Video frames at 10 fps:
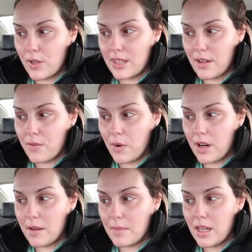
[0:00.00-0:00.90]
to go get that
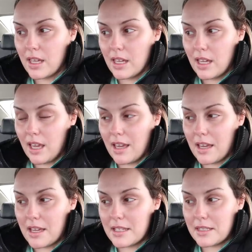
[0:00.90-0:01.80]
for him
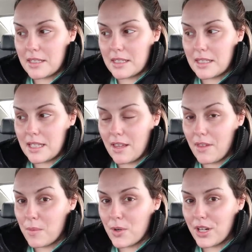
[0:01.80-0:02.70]
and
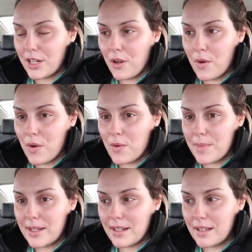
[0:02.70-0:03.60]
then we're gonna go
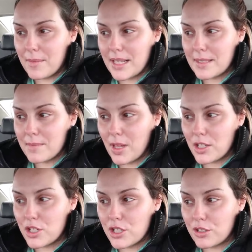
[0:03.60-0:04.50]
home and uh, make some
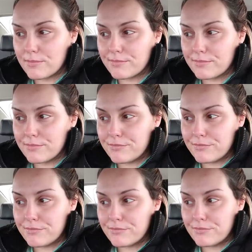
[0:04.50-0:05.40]
lunch
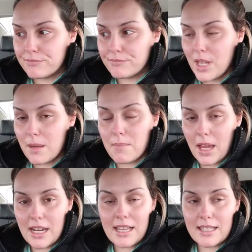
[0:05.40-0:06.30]

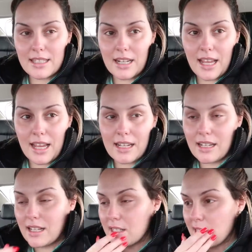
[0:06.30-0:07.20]
Benny is gonna hate
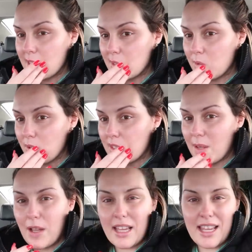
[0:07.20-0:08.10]
it because he has to because
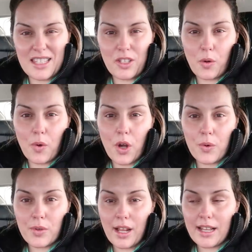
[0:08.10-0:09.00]
I've got he has a little
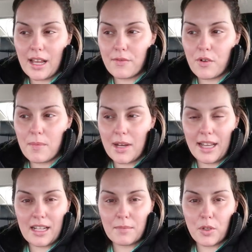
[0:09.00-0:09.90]
coat I got for him and
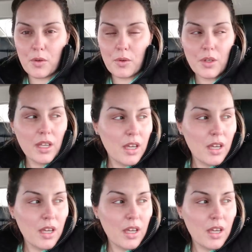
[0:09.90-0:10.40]
I get him little